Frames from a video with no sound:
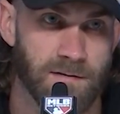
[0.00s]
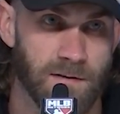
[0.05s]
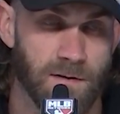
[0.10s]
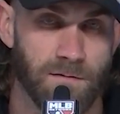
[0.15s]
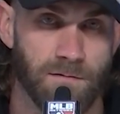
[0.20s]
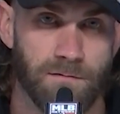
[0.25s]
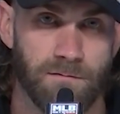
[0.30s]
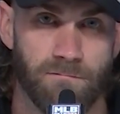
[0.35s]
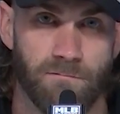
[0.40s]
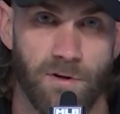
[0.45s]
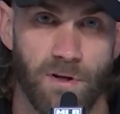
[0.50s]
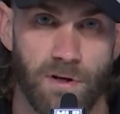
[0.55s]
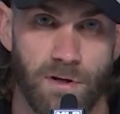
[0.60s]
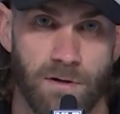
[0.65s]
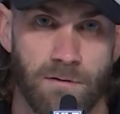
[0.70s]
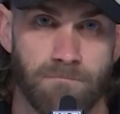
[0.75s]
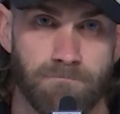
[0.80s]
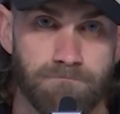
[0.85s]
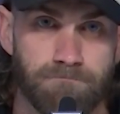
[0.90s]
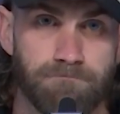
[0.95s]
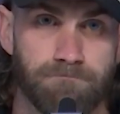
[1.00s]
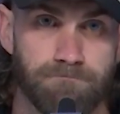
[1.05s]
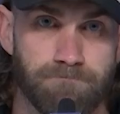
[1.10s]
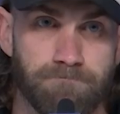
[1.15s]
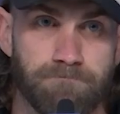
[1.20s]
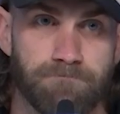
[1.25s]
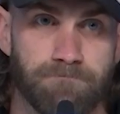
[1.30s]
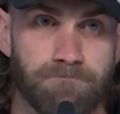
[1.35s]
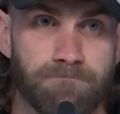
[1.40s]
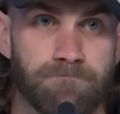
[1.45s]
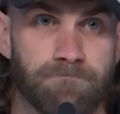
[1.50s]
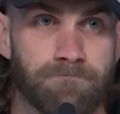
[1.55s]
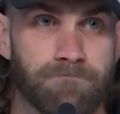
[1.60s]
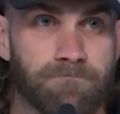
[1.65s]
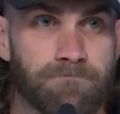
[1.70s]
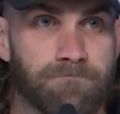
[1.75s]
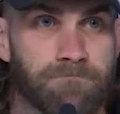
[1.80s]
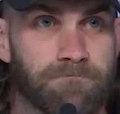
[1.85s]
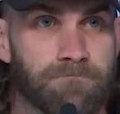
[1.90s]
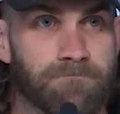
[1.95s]
So, really good.
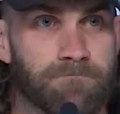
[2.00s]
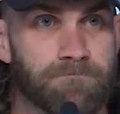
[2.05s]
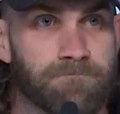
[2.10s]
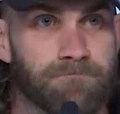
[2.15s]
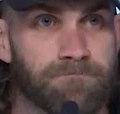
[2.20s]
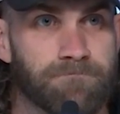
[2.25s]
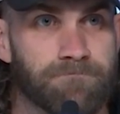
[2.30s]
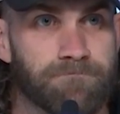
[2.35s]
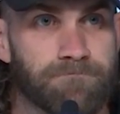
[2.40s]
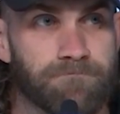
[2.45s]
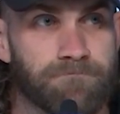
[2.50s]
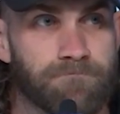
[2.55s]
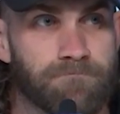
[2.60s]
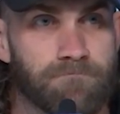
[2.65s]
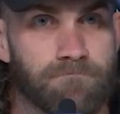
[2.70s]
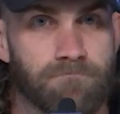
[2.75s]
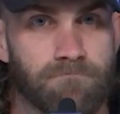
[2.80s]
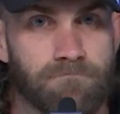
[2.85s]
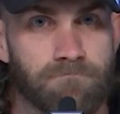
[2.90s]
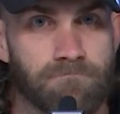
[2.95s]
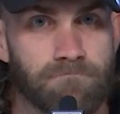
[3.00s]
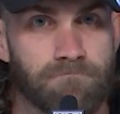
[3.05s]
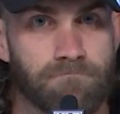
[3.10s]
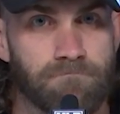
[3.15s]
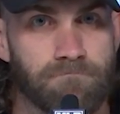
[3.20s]
Any more questions?